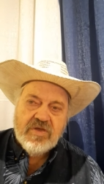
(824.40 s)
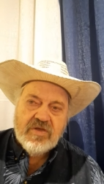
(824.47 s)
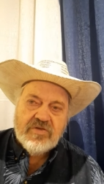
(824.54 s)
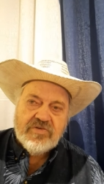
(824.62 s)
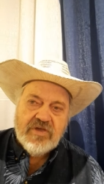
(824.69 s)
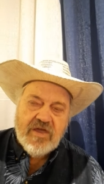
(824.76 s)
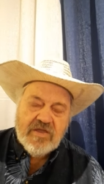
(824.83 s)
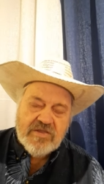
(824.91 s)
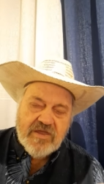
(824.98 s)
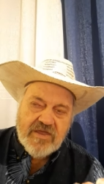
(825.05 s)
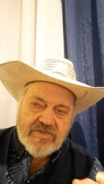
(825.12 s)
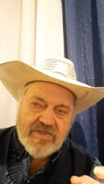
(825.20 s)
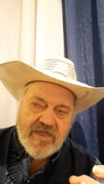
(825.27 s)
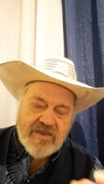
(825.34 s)
See, at,
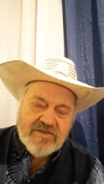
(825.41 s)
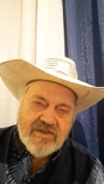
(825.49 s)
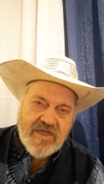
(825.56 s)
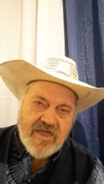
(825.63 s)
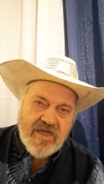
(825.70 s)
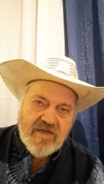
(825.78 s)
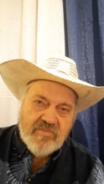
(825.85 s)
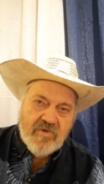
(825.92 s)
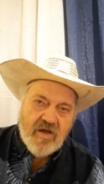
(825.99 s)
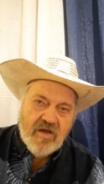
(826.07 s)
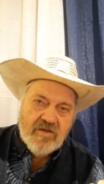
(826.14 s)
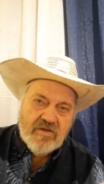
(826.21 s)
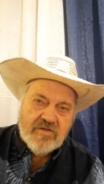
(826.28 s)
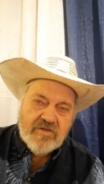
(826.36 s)
at that time,
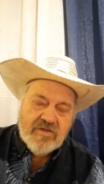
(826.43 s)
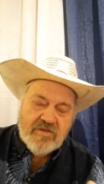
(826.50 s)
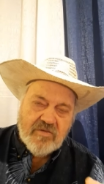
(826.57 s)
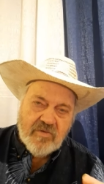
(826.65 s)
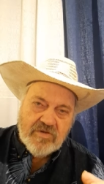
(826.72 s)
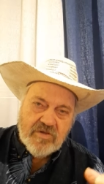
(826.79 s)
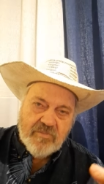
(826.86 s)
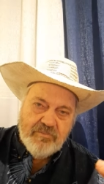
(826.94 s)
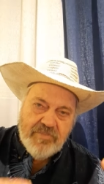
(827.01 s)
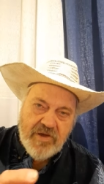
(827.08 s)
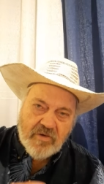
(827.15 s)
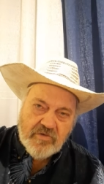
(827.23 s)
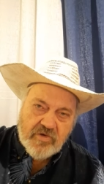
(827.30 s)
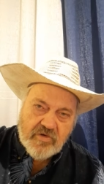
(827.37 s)
the
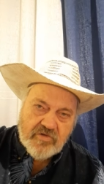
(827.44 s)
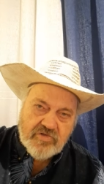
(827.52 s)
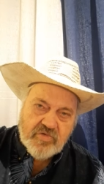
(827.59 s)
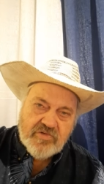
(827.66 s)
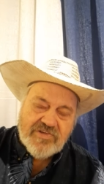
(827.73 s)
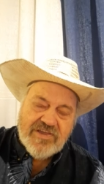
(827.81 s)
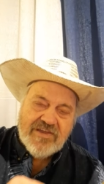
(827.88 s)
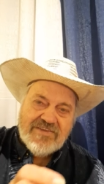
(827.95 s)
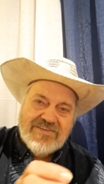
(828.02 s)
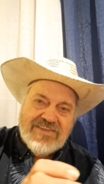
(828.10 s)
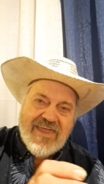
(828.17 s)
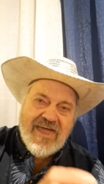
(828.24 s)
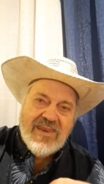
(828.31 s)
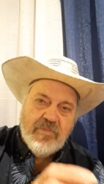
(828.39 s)
billiards was getting
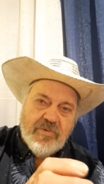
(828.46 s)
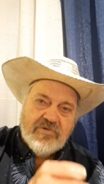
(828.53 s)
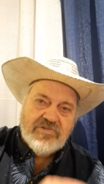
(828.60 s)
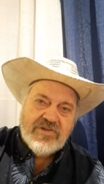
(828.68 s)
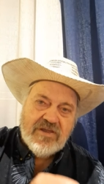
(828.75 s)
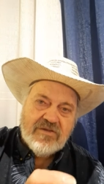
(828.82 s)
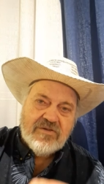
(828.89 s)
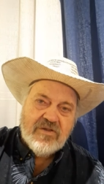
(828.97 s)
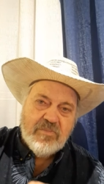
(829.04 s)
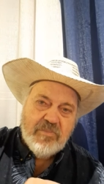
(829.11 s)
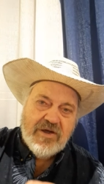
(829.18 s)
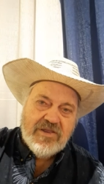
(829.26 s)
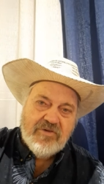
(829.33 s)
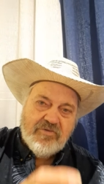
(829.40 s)
90% of the
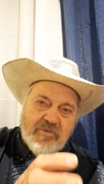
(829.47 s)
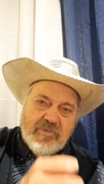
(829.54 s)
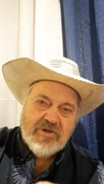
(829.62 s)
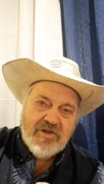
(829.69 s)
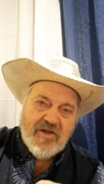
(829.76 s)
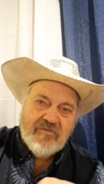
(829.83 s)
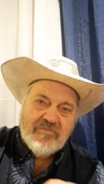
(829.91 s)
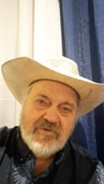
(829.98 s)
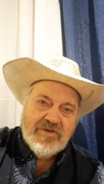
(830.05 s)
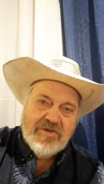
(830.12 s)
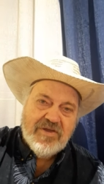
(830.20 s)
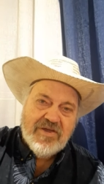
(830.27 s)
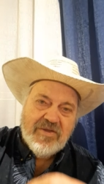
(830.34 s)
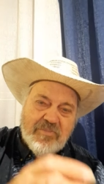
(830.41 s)
money from the government
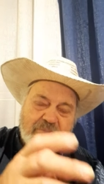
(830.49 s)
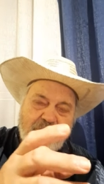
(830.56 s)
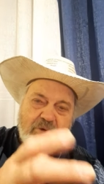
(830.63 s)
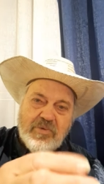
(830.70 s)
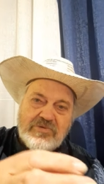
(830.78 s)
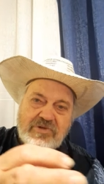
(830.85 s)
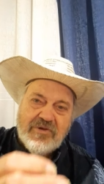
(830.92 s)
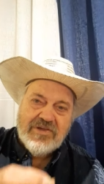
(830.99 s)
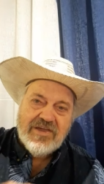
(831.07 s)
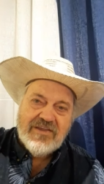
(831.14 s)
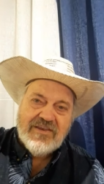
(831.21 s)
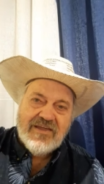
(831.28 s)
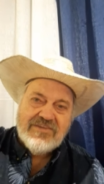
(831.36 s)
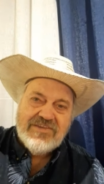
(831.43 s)
and pool was only
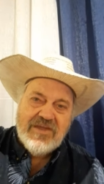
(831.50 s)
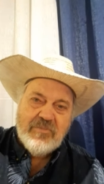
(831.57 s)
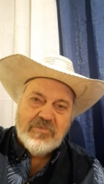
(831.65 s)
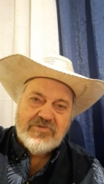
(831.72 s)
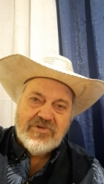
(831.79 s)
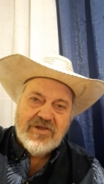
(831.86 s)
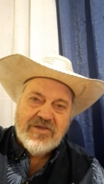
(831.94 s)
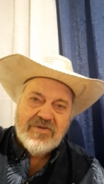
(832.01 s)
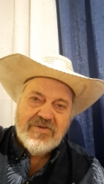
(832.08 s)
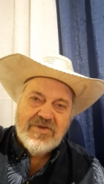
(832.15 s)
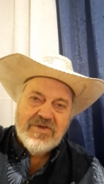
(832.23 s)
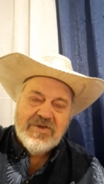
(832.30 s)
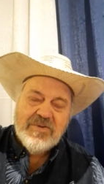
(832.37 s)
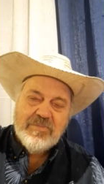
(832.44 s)
getting like
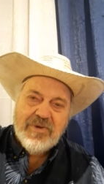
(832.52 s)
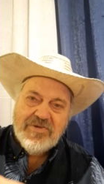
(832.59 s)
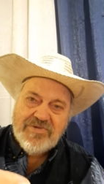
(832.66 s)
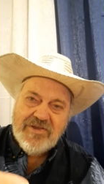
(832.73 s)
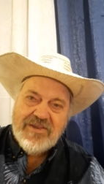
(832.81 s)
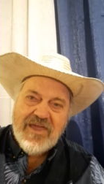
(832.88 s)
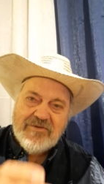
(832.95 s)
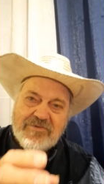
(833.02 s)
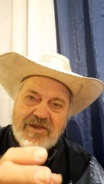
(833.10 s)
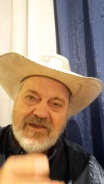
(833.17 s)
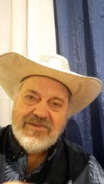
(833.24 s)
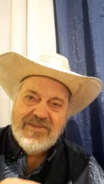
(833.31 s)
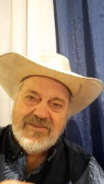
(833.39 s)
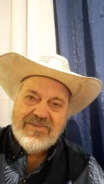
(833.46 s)
10%. They said after I
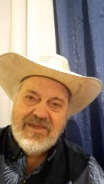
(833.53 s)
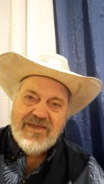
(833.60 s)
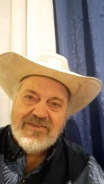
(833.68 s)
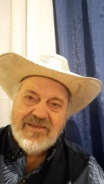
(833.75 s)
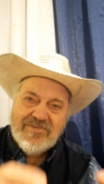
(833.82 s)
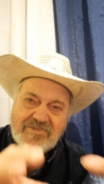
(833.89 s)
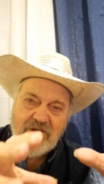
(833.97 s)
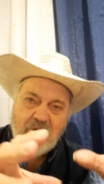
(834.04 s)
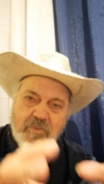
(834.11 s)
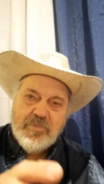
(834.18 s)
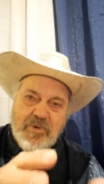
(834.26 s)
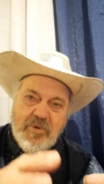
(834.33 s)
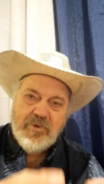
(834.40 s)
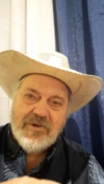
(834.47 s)
did that, they saw
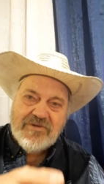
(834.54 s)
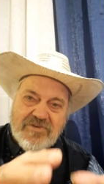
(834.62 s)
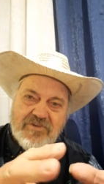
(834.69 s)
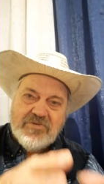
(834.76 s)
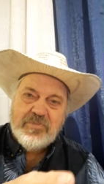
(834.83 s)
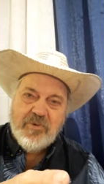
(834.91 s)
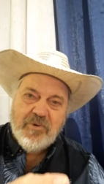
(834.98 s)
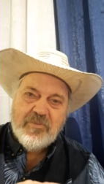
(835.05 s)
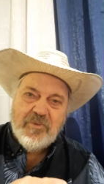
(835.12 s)
pool as a sport